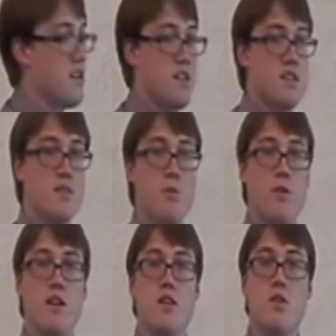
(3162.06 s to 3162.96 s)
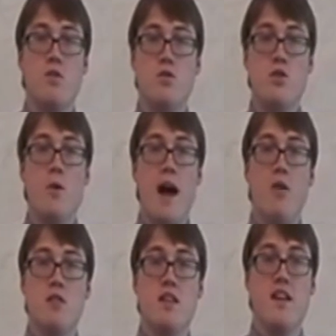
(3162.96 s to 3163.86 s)
supported those who
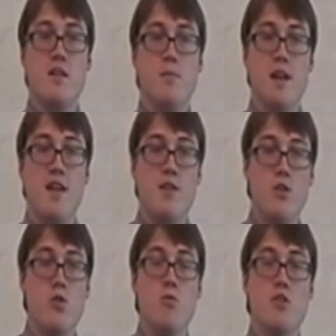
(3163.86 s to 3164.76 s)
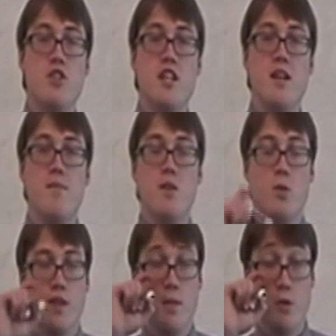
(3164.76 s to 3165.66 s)
ousted him and the new regime in
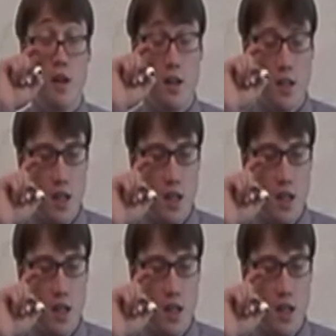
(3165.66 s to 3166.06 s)
Northumbria.